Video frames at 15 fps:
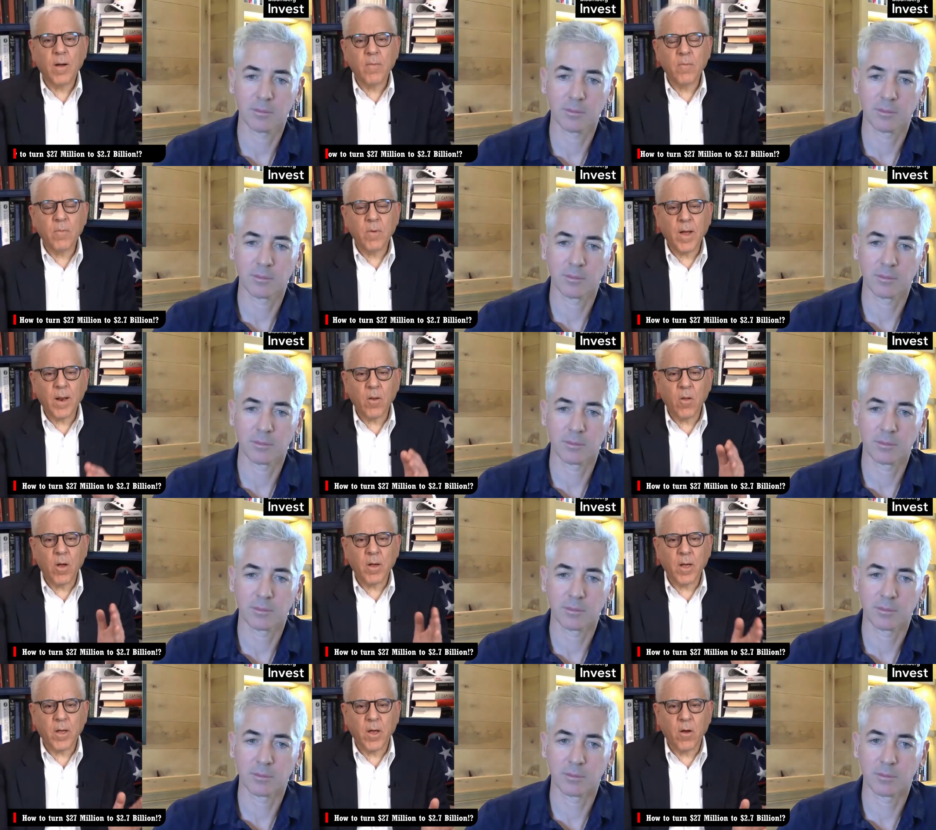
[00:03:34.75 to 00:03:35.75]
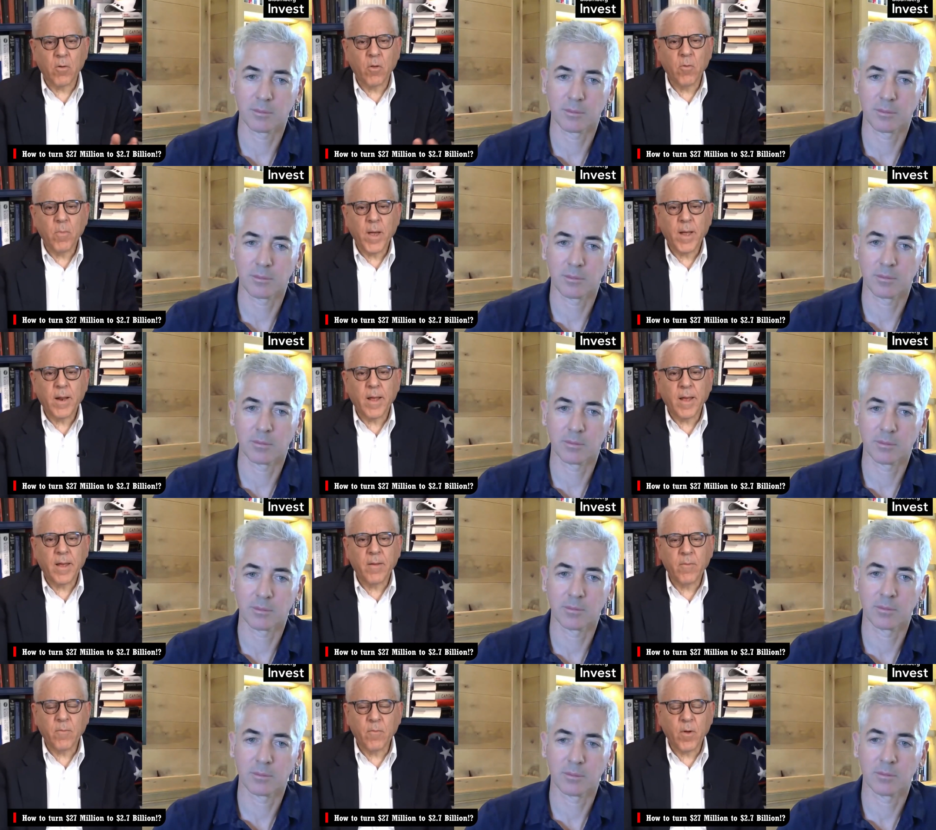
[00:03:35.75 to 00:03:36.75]
Speaker 1: not long ago, you made
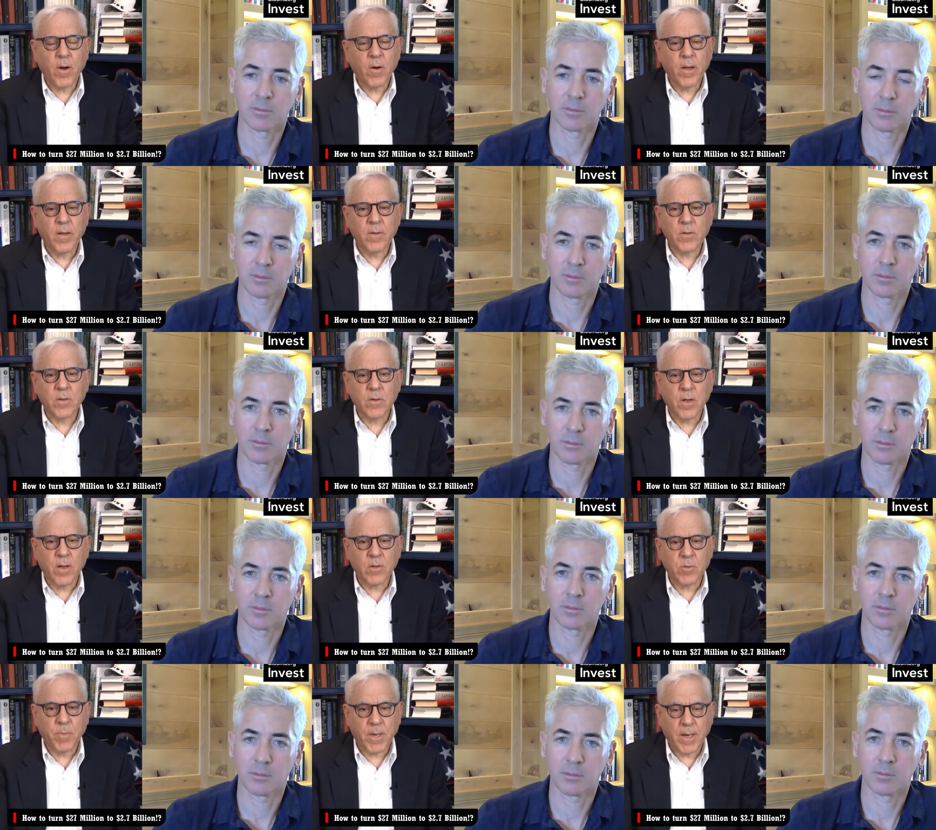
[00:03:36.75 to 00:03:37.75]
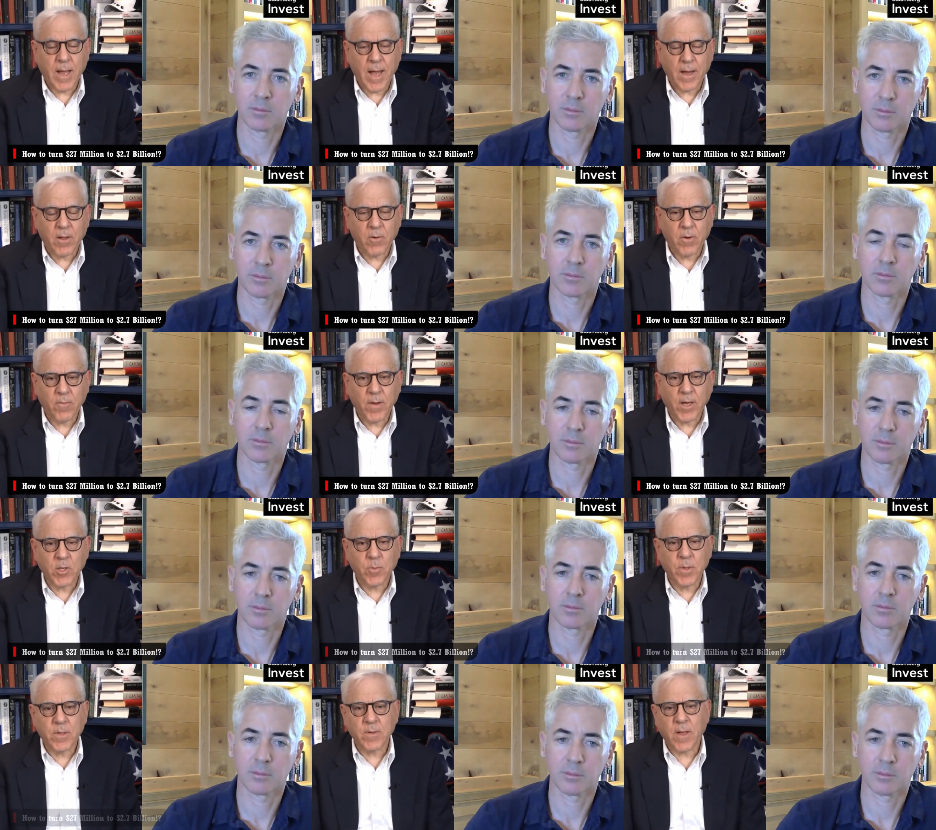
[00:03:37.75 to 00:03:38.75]
a very spectacular
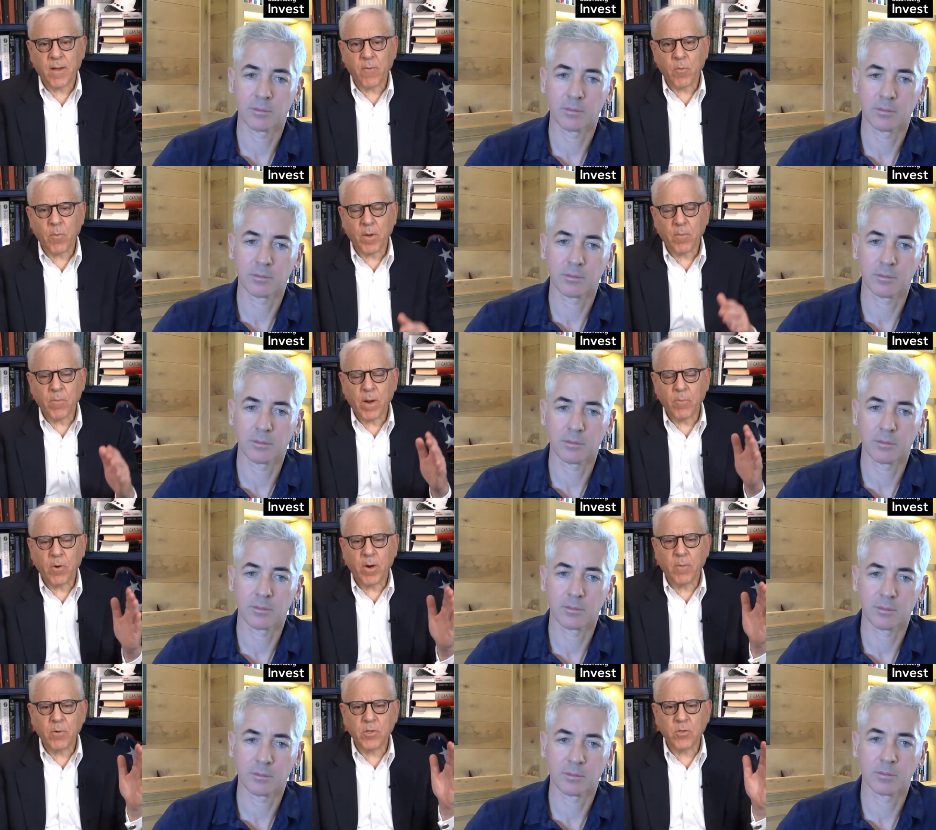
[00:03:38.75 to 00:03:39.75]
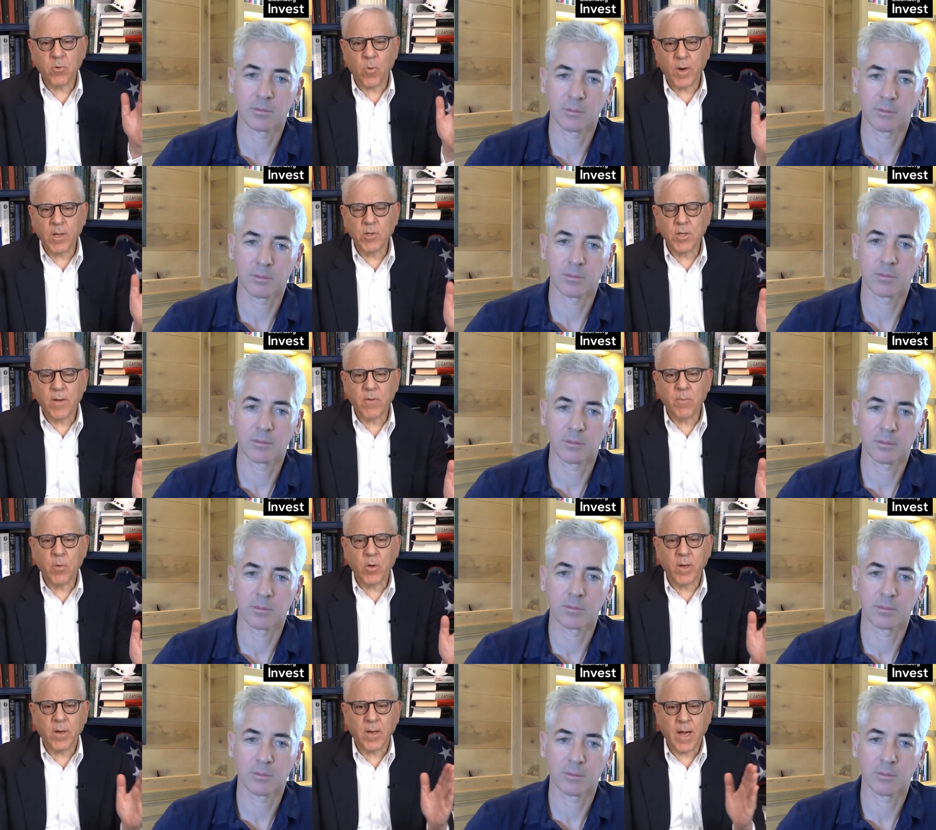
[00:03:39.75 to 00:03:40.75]
investment. As I remember it was $27
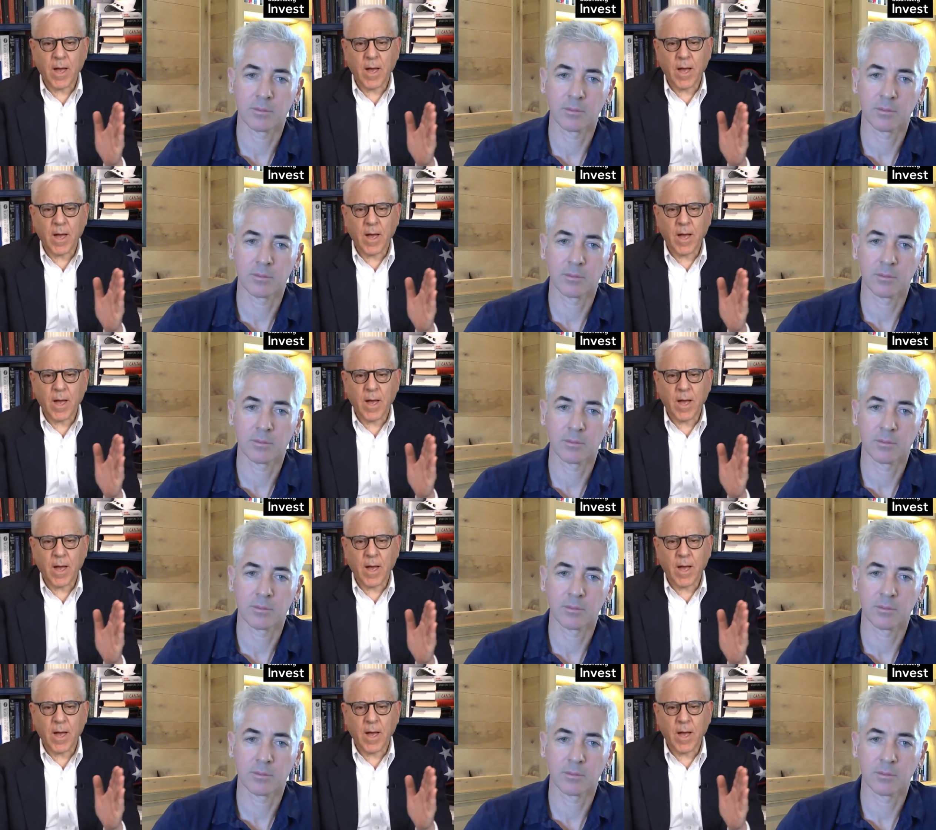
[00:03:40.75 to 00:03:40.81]
million